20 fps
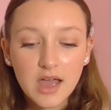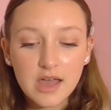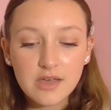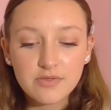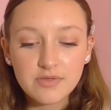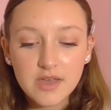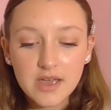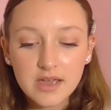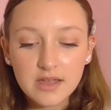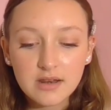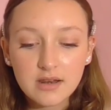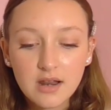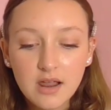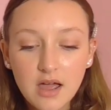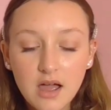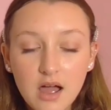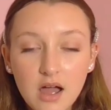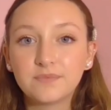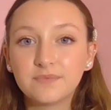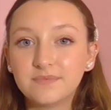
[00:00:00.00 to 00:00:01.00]
and
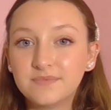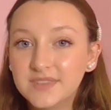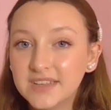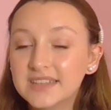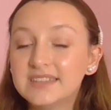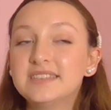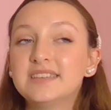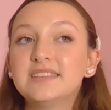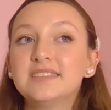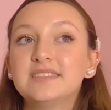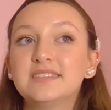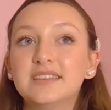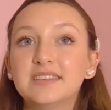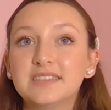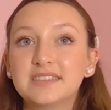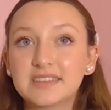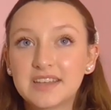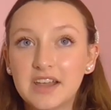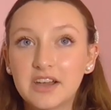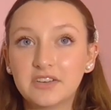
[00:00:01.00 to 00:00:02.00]
then this is
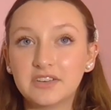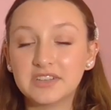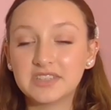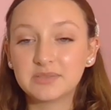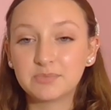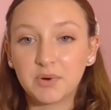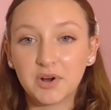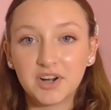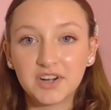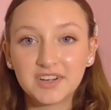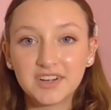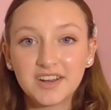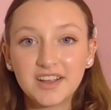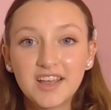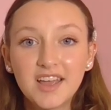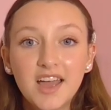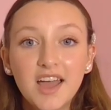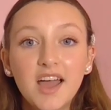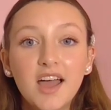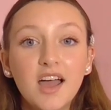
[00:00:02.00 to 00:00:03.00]
the scariest part.
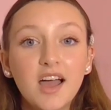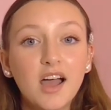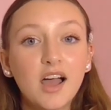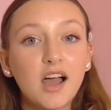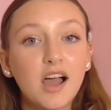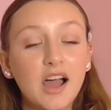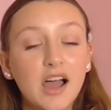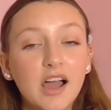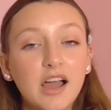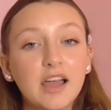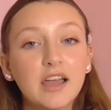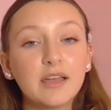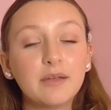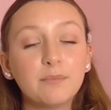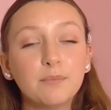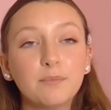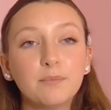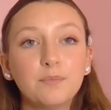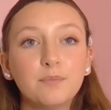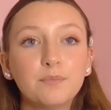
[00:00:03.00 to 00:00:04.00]

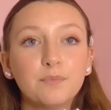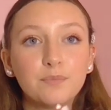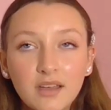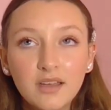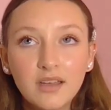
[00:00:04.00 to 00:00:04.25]
I'm